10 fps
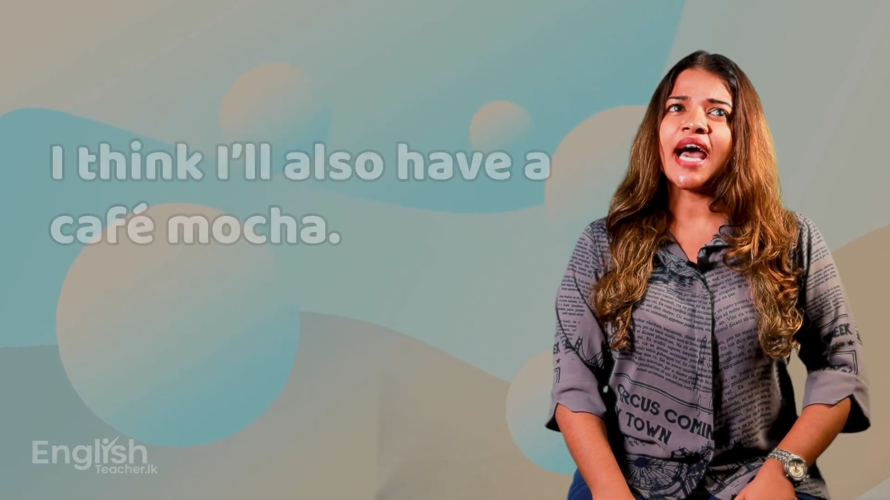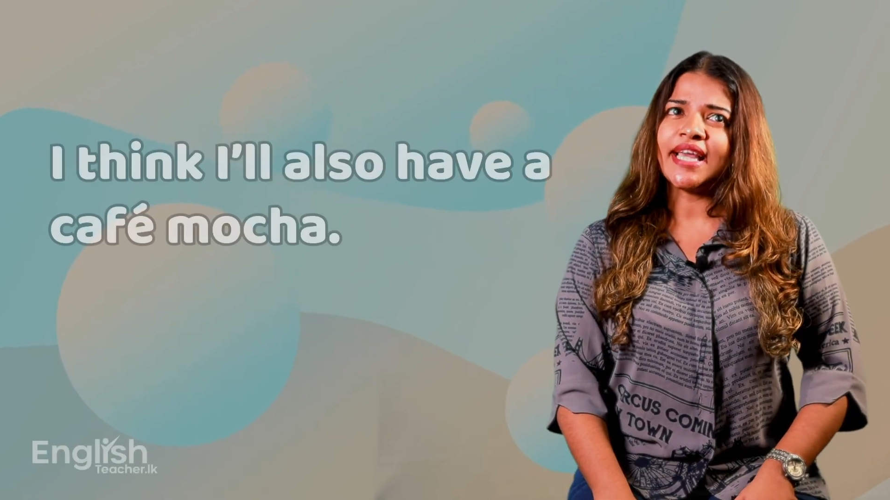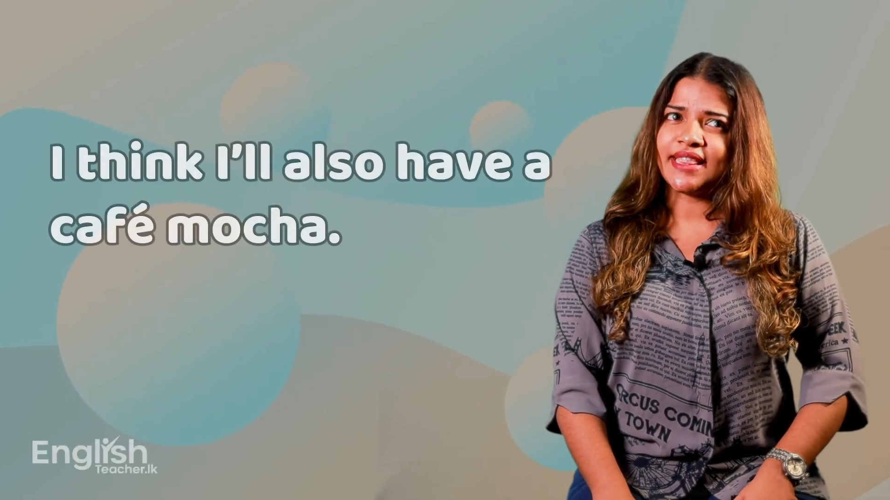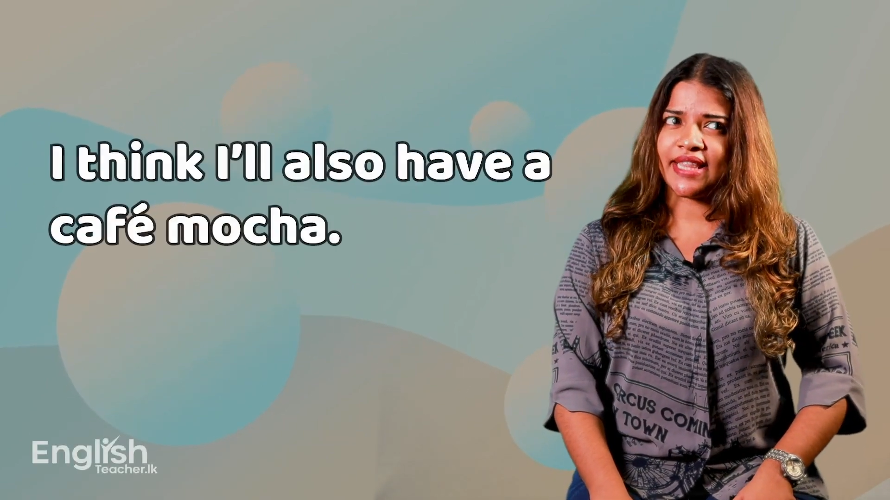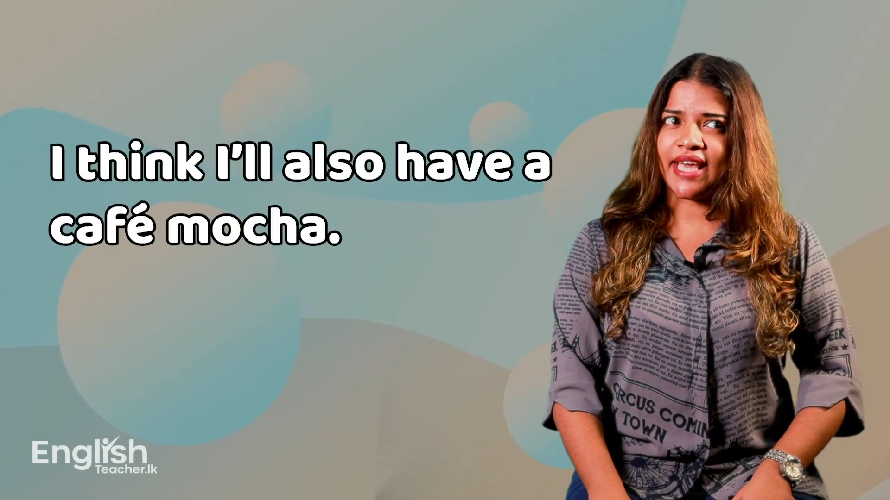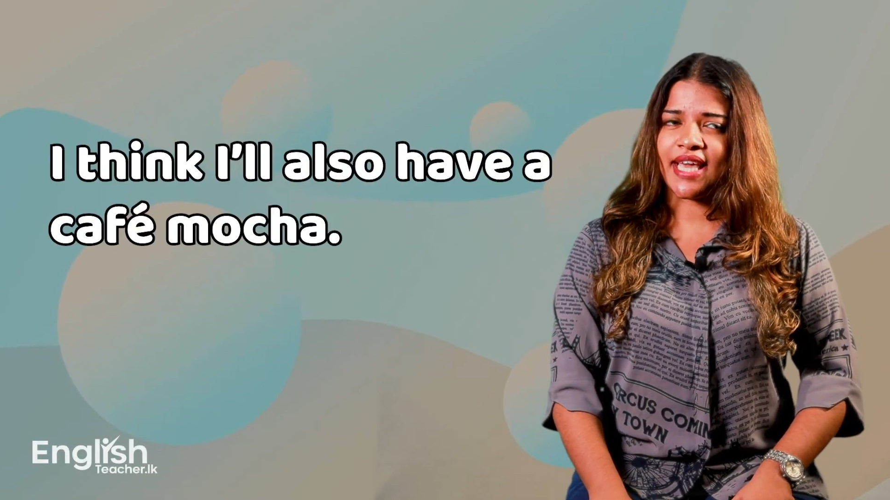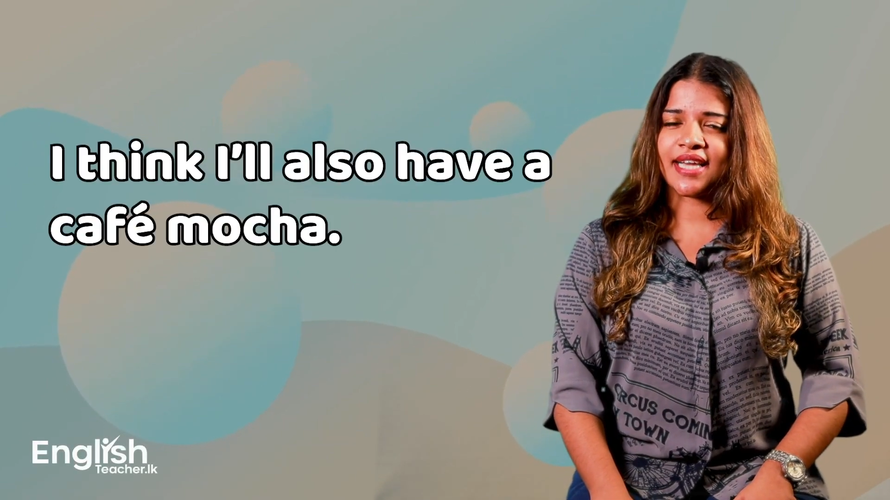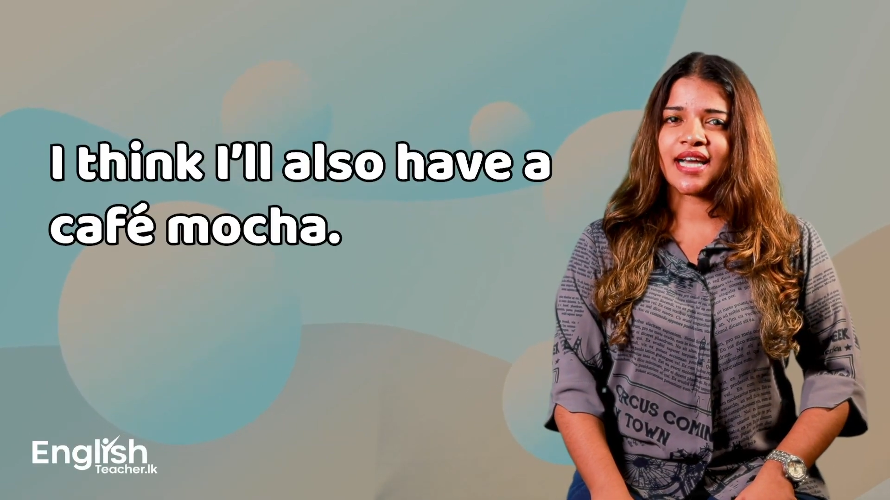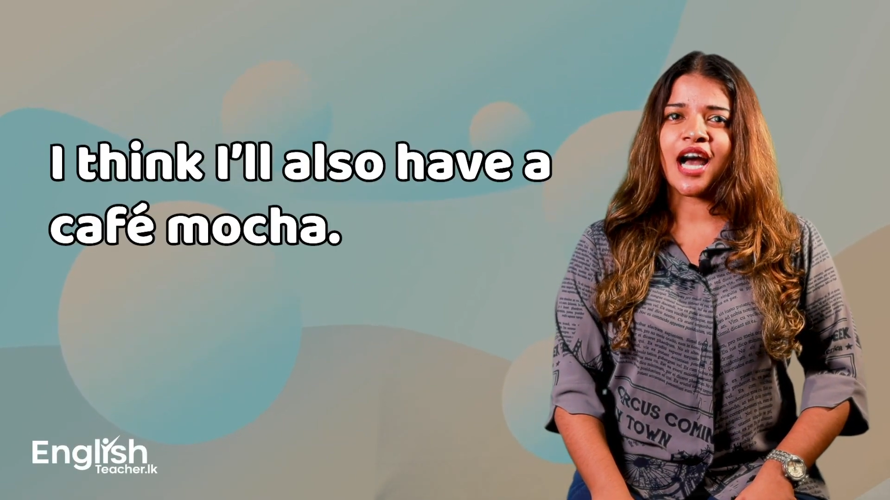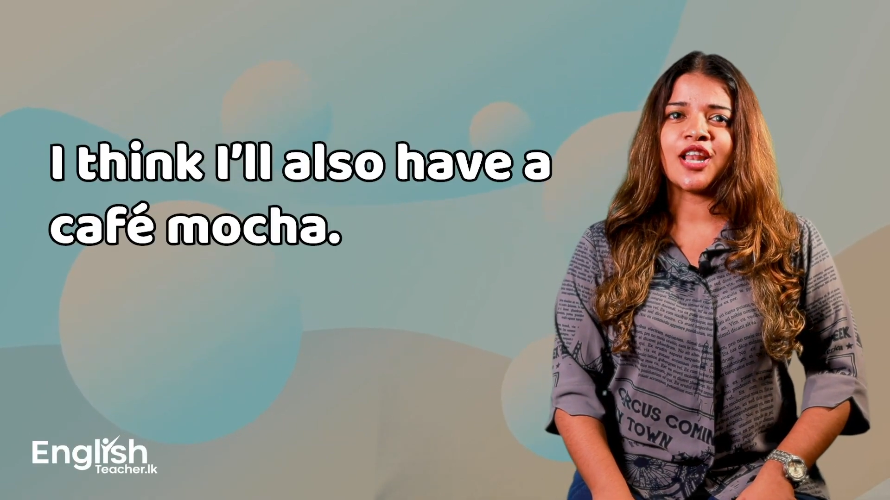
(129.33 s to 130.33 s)
I
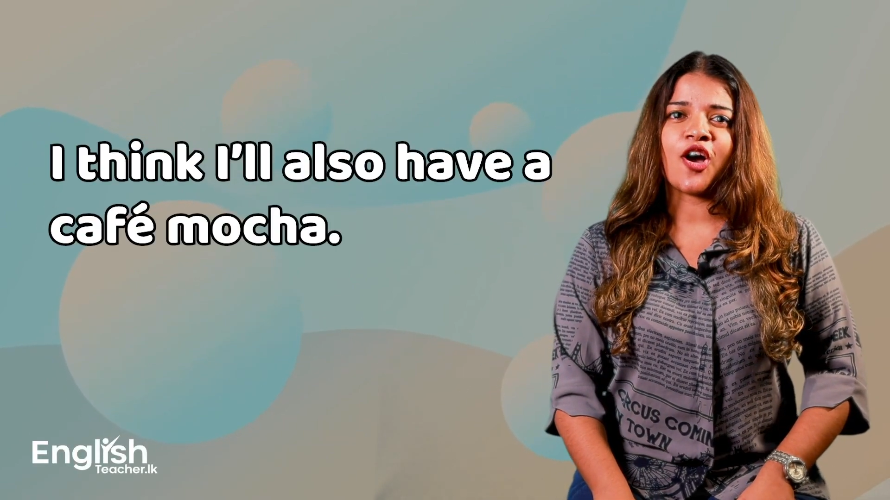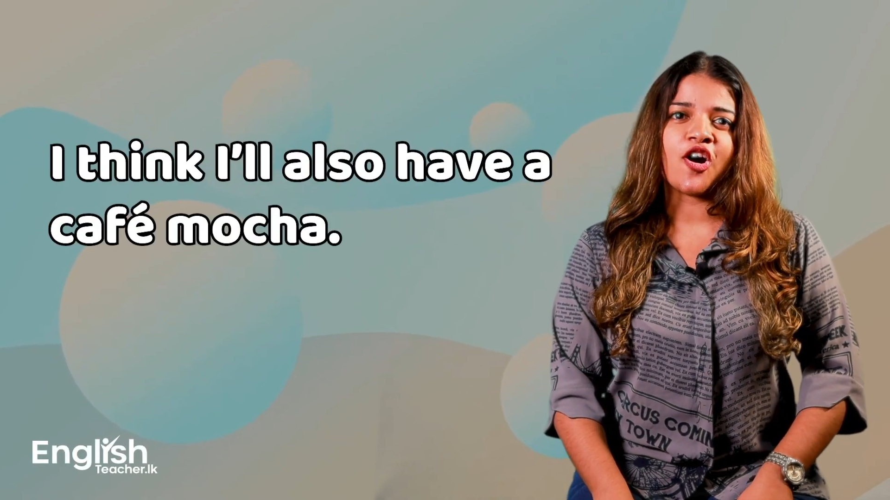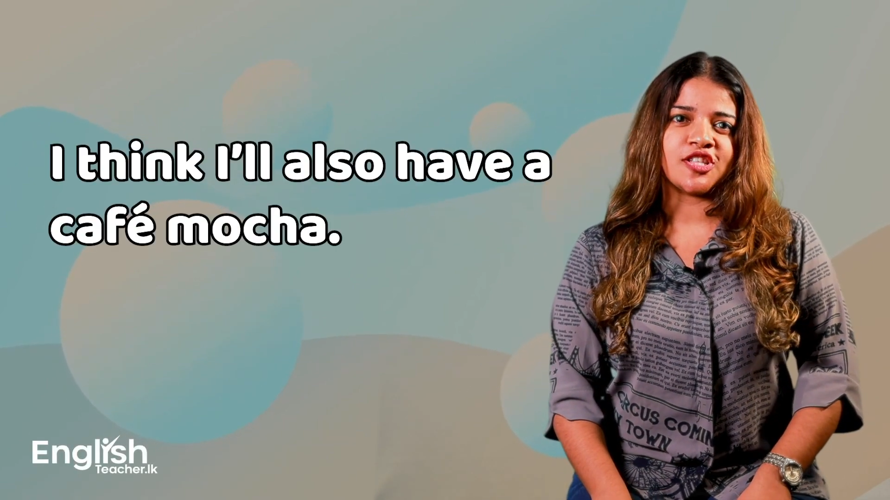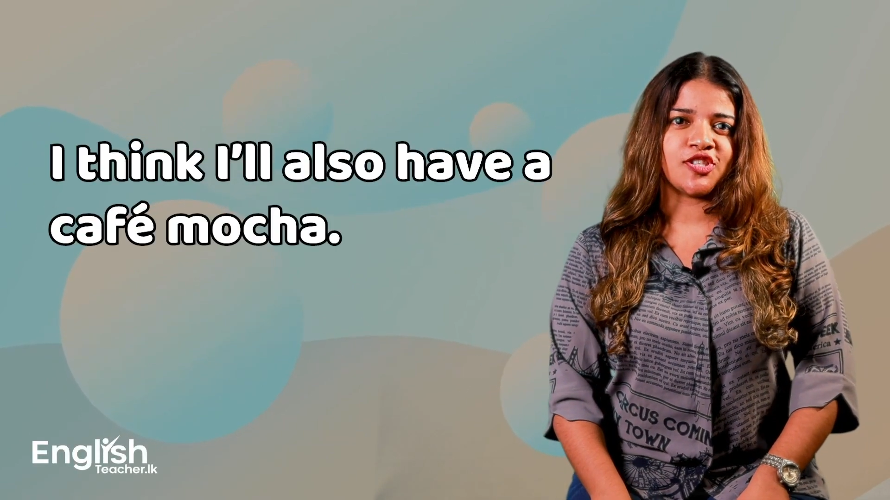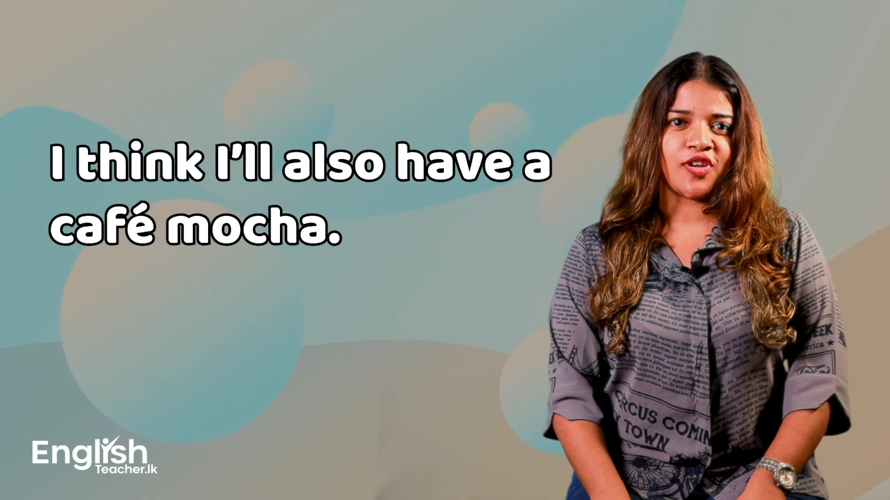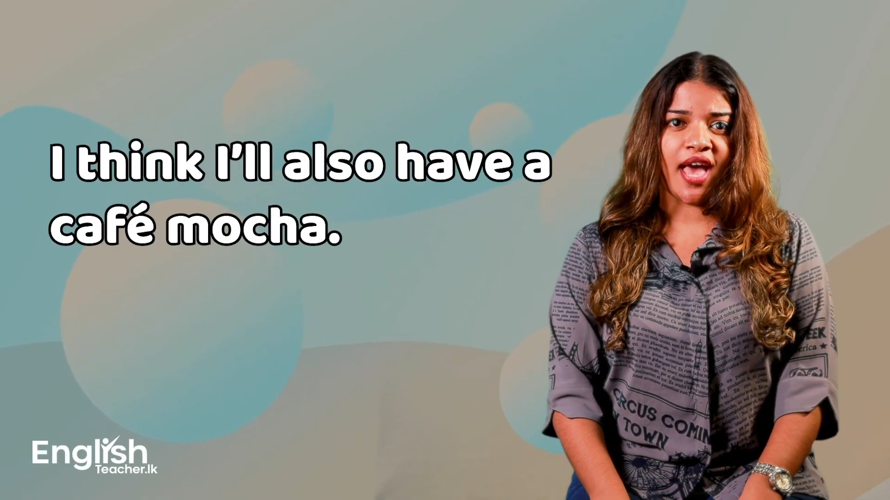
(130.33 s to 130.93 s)
think I'll also